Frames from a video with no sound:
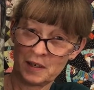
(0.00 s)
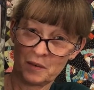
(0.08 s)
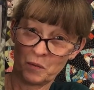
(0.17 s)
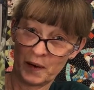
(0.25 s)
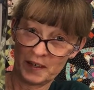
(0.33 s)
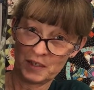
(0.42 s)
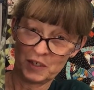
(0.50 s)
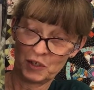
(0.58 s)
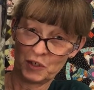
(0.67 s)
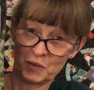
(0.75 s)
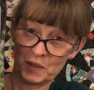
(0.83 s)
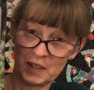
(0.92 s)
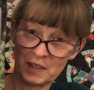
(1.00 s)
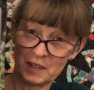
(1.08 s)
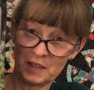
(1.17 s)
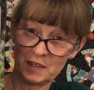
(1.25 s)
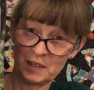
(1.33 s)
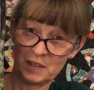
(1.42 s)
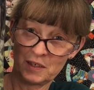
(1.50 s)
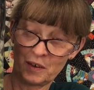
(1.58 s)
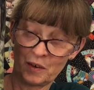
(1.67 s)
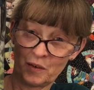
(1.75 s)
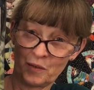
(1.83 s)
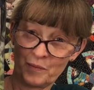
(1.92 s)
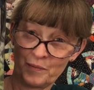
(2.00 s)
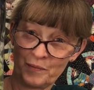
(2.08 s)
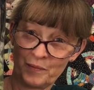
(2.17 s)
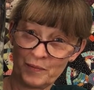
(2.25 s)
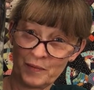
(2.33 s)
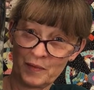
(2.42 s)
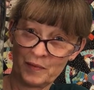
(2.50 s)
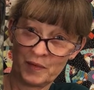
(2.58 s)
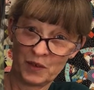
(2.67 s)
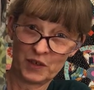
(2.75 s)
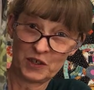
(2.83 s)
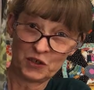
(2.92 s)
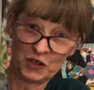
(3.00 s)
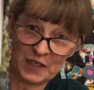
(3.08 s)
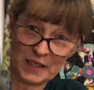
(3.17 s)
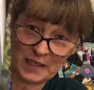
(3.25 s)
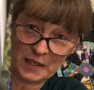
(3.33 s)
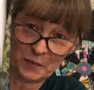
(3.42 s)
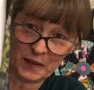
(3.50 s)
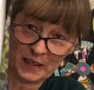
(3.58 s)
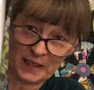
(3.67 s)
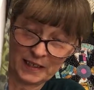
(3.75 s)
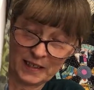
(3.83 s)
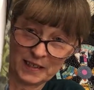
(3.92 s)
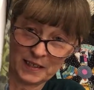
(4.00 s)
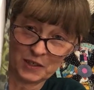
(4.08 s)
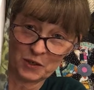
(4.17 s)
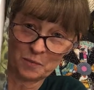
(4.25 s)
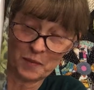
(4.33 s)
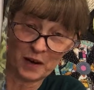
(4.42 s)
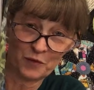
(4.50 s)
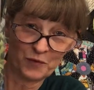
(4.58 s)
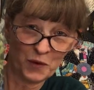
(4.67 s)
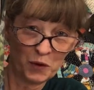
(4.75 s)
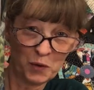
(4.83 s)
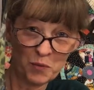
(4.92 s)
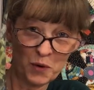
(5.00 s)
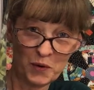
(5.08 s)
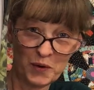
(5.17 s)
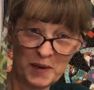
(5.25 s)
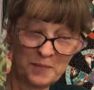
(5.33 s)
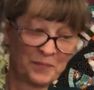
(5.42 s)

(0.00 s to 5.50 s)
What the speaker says: ways to do this. So if you're interested in something like this, it's on Modern Folk Embroidery.